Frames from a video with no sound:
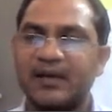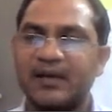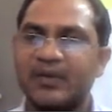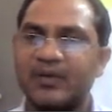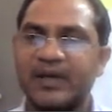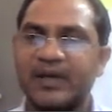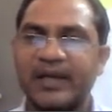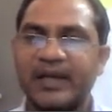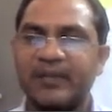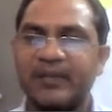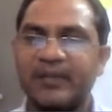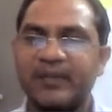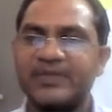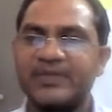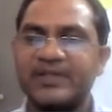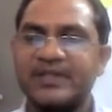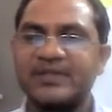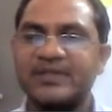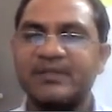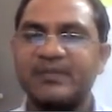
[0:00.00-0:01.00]
Okay,
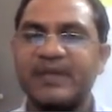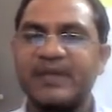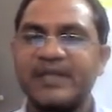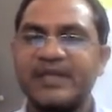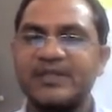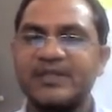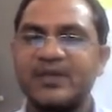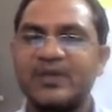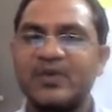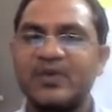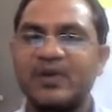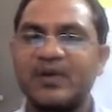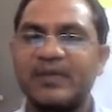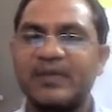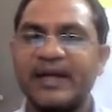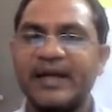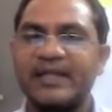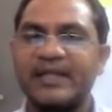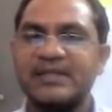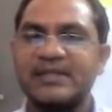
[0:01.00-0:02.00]
since b is equal to
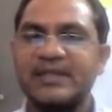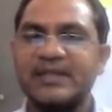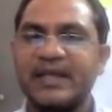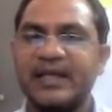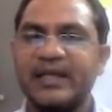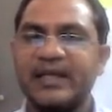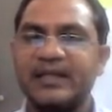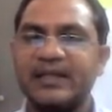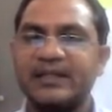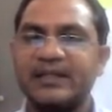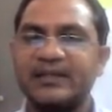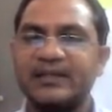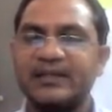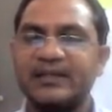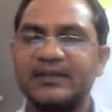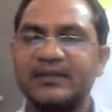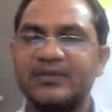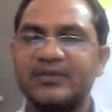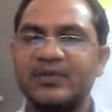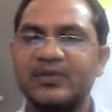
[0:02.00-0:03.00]
minus a,
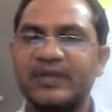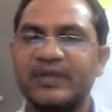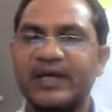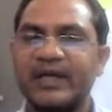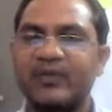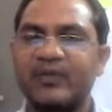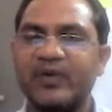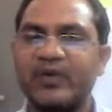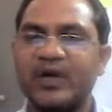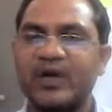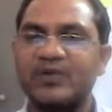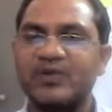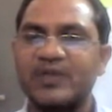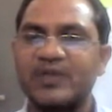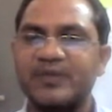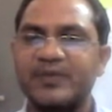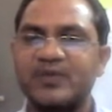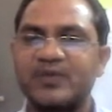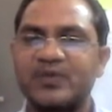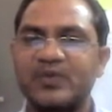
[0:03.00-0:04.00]
so there we have
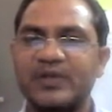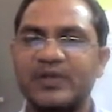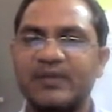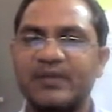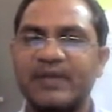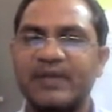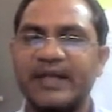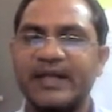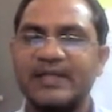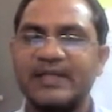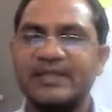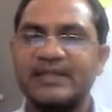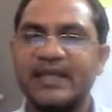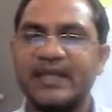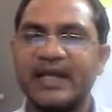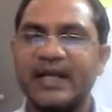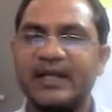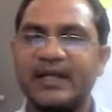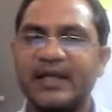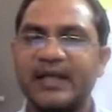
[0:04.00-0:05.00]
substituted minus
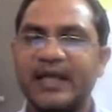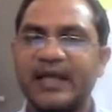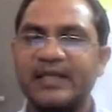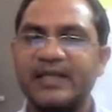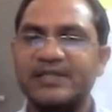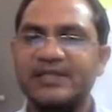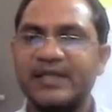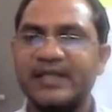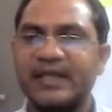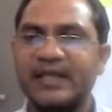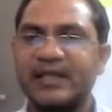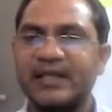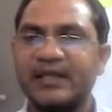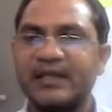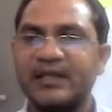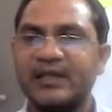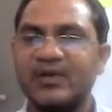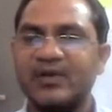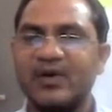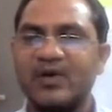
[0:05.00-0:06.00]
a and a is taking
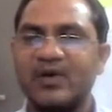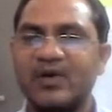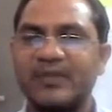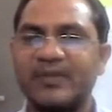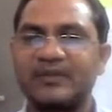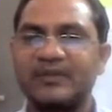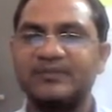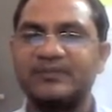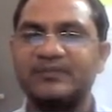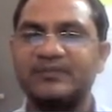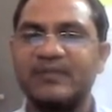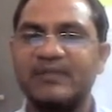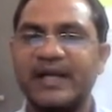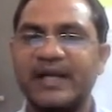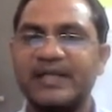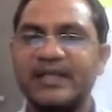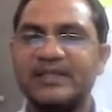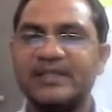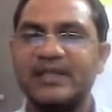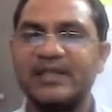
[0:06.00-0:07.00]
common
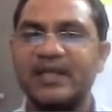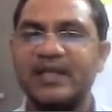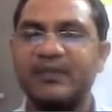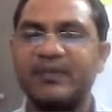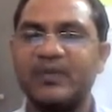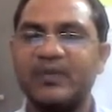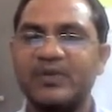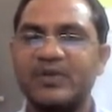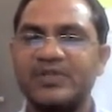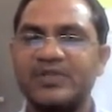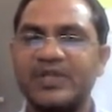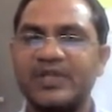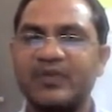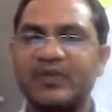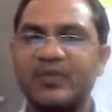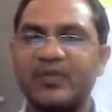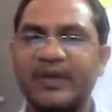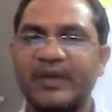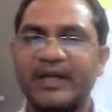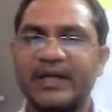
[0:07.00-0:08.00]
minus e power j
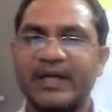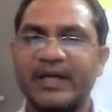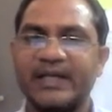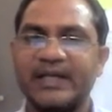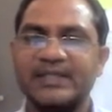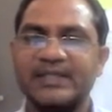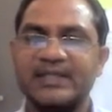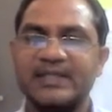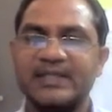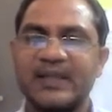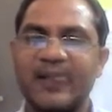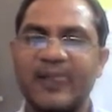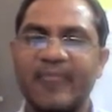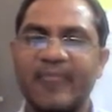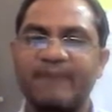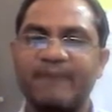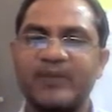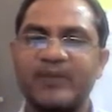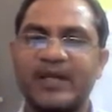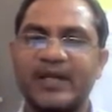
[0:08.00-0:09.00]
omega x.
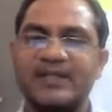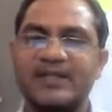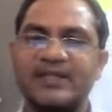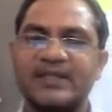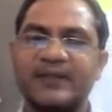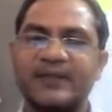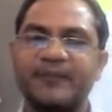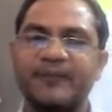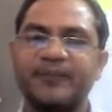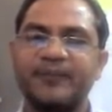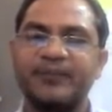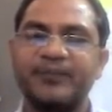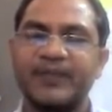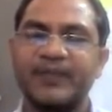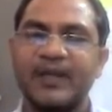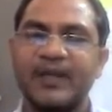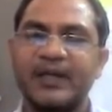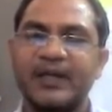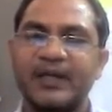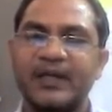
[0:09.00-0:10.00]
Right, sir?
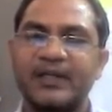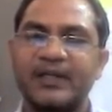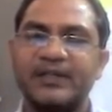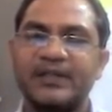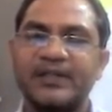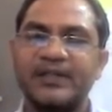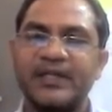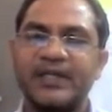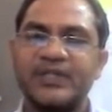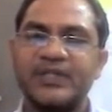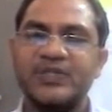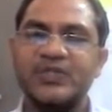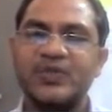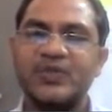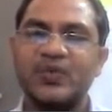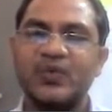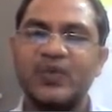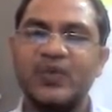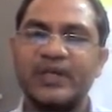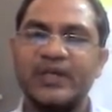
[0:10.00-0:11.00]
In these
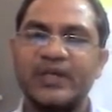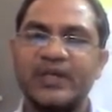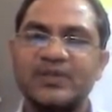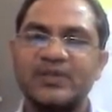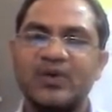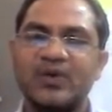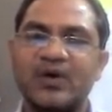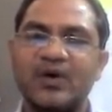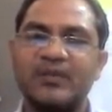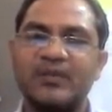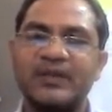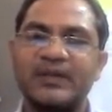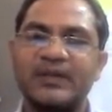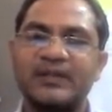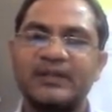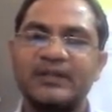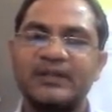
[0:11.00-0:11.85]
two, what is common?